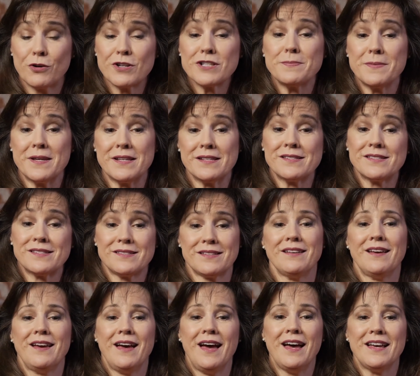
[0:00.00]
Christmas
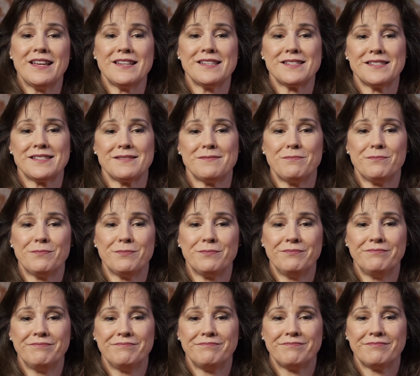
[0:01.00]
has
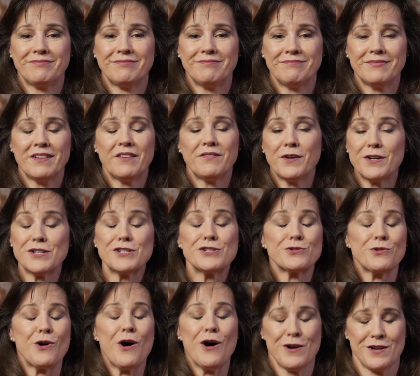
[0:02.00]
a very
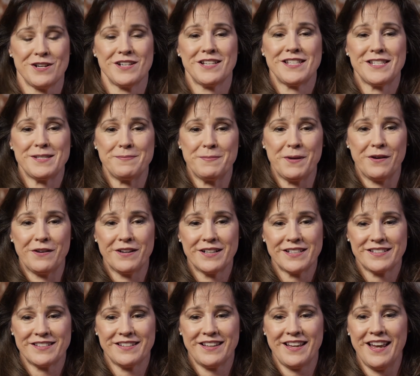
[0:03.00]
strong
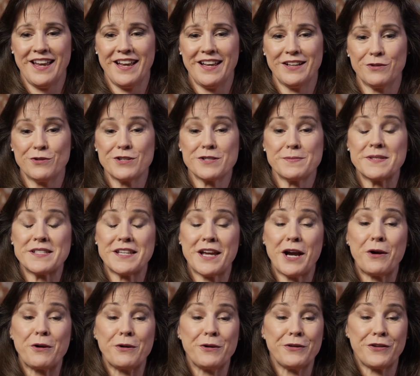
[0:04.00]
spirit, and Christmas
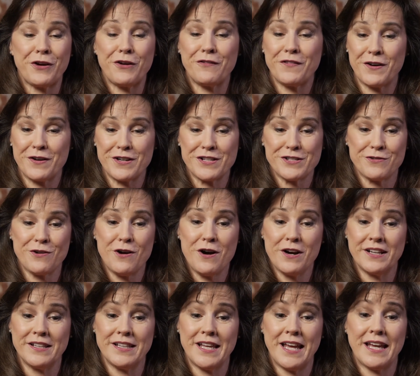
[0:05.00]
carols are very
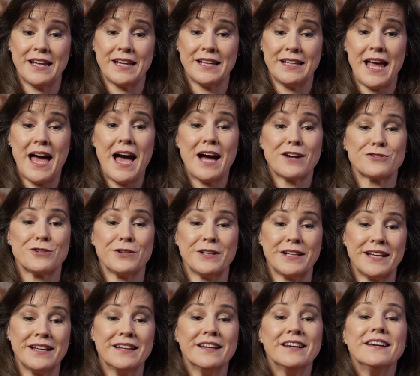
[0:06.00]
strong, and they can
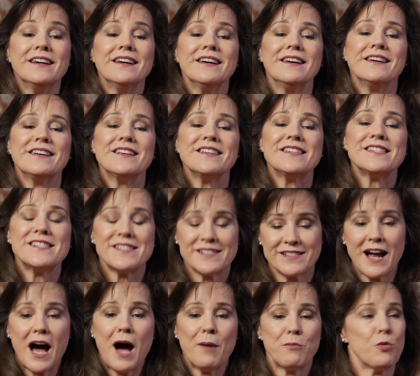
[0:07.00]
actually
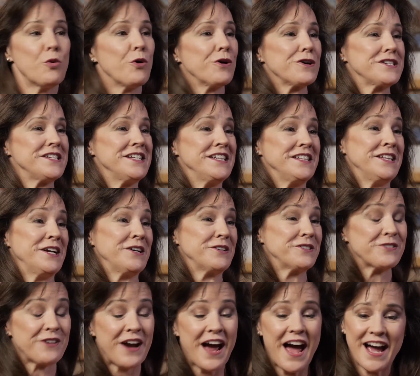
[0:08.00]
stop wars in
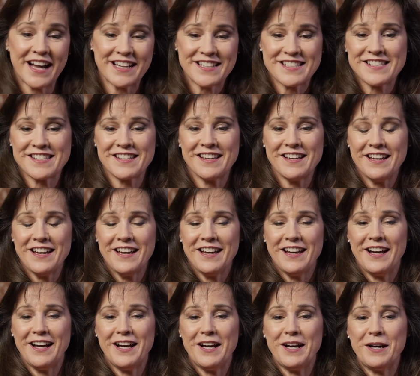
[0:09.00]
their tracks.
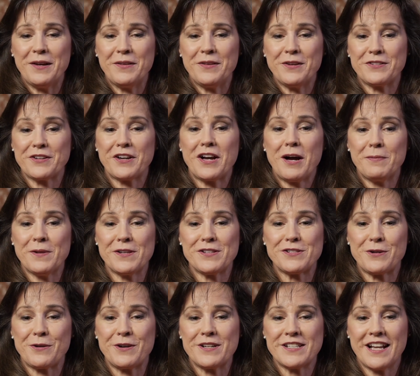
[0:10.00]
There's a couple
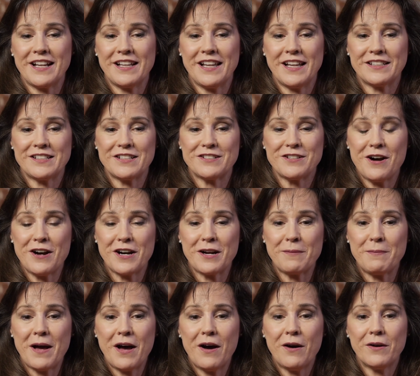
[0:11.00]
of stories I like to
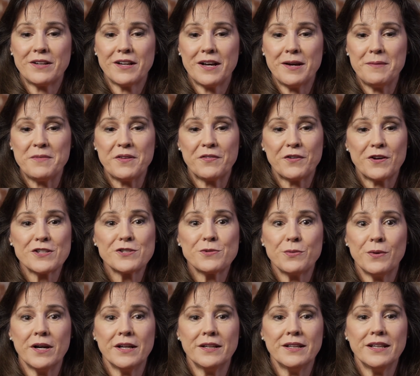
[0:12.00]
talk about. The
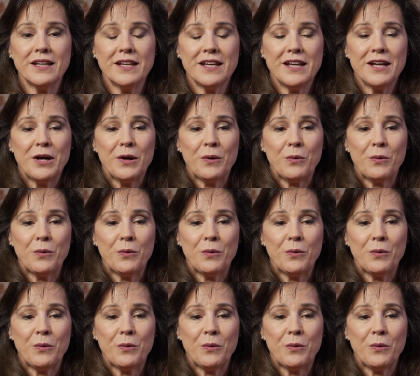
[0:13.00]
first one